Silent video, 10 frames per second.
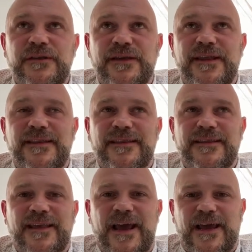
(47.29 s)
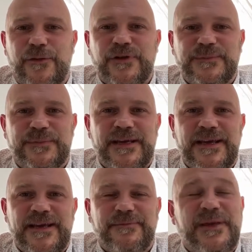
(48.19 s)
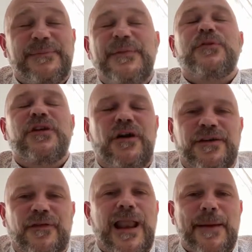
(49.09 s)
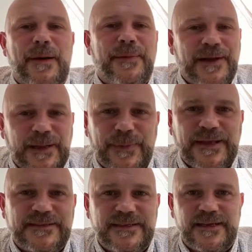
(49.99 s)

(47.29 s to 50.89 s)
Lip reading: that can always be, people can kind of clam up a little bit,